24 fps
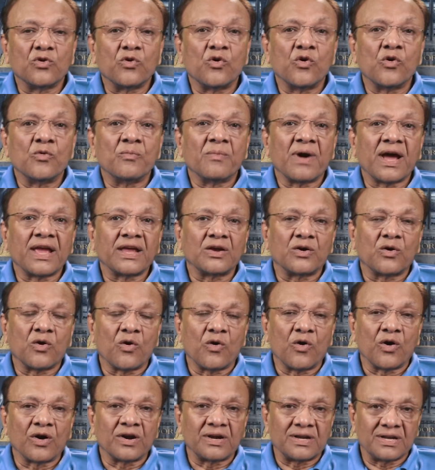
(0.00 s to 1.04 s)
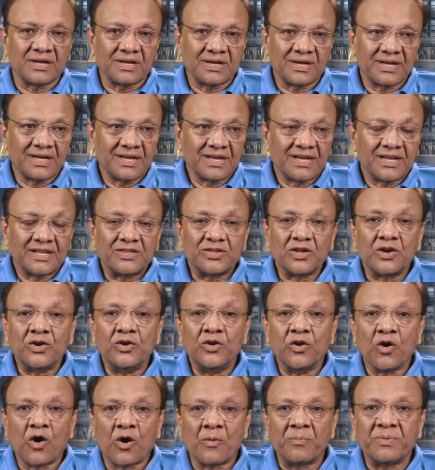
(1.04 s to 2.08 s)
oh my God, the
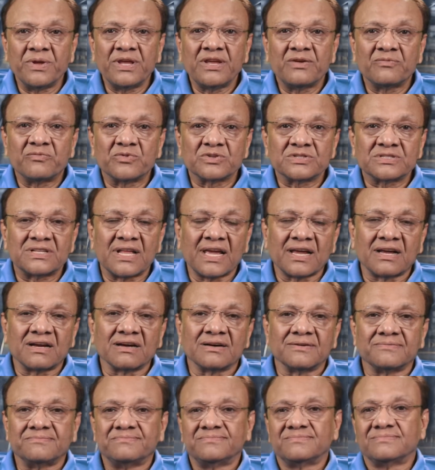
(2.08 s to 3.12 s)
lobby was like a